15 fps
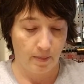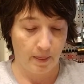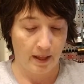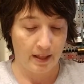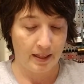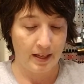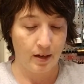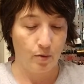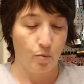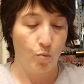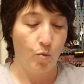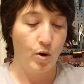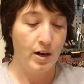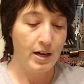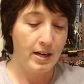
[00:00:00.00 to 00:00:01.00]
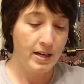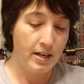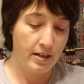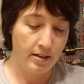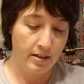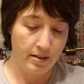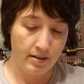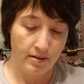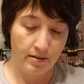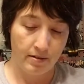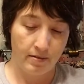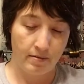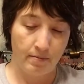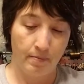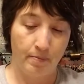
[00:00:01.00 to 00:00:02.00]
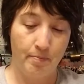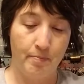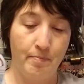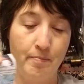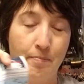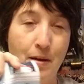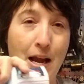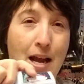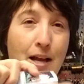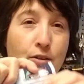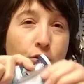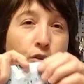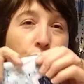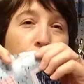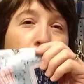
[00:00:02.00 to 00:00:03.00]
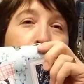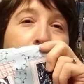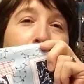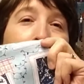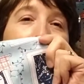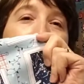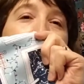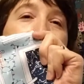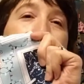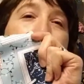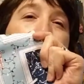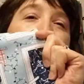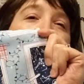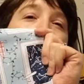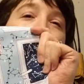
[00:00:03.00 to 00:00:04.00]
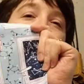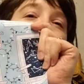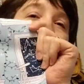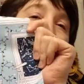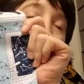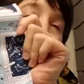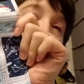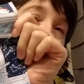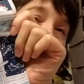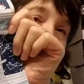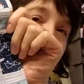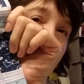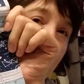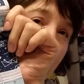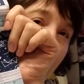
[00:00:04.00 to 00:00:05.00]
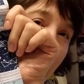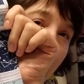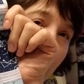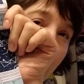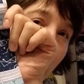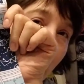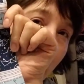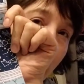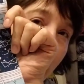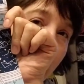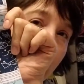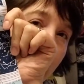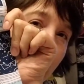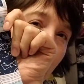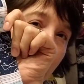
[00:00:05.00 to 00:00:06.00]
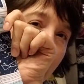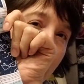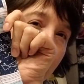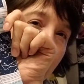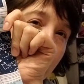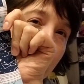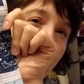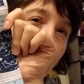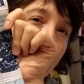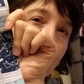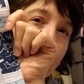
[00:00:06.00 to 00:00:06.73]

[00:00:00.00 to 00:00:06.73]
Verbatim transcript: I think one back, drawstring bag like this with this kind of print with the windows with different